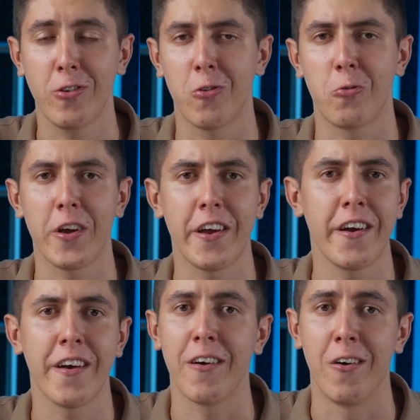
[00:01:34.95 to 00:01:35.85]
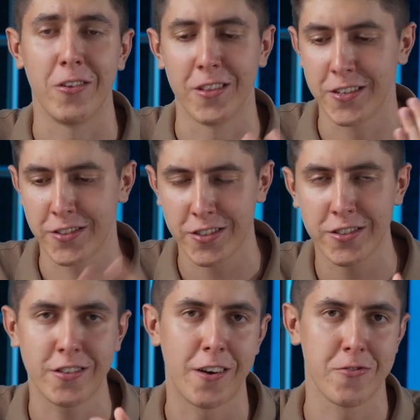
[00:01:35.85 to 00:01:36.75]
career, or at least
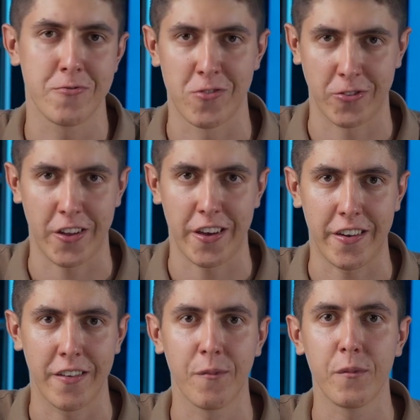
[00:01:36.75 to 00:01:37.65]
this current workday?